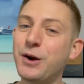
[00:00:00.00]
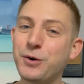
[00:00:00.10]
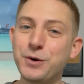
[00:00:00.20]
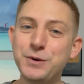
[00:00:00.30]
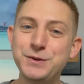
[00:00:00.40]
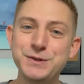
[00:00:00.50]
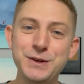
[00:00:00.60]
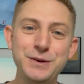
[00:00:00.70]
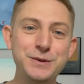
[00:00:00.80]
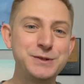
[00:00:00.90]
cruise
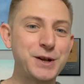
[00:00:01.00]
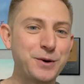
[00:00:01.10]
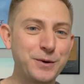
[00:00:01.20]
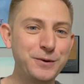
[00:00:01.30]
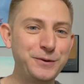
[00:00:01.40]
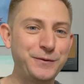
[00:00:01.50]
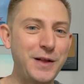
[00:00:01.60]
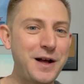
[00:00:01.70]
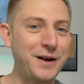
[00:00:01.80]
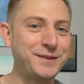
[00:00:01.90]
news, cruise
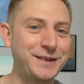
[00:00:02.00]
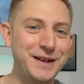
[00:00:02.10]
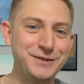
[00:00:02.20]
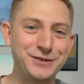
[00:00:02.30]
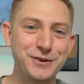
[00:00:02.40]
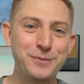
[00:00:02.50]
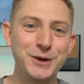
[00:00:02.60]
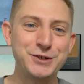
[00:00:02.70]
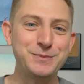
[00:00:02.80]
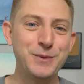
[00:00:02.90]
vlogs, and so
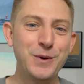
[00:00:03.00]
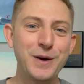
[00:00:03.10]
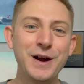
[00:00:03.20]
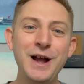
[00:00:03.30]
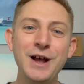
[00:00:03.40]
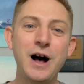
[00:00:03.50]
much more.